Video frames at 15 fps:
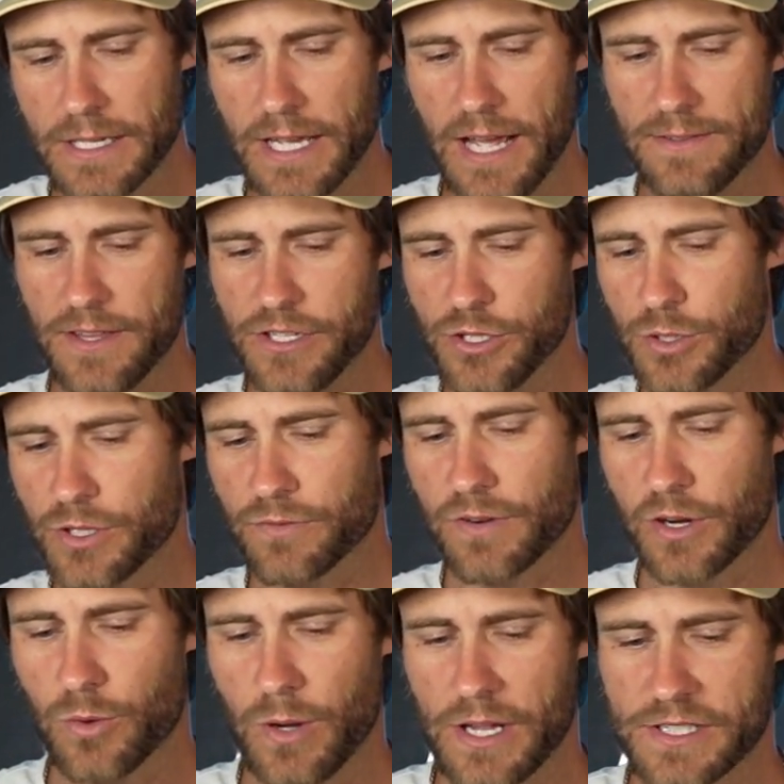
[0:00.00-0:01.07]
and then you could
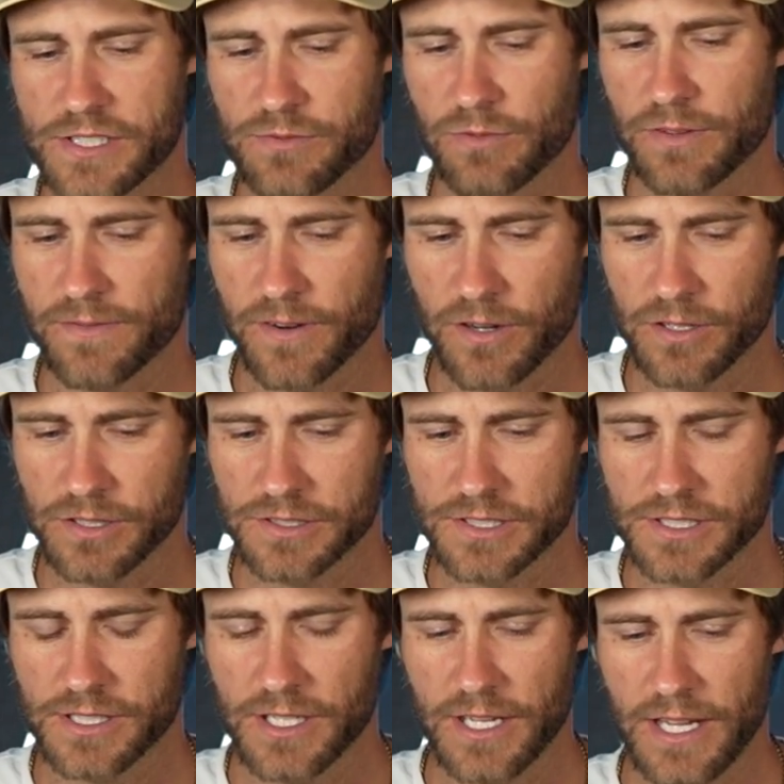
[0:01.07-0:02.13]
request referrals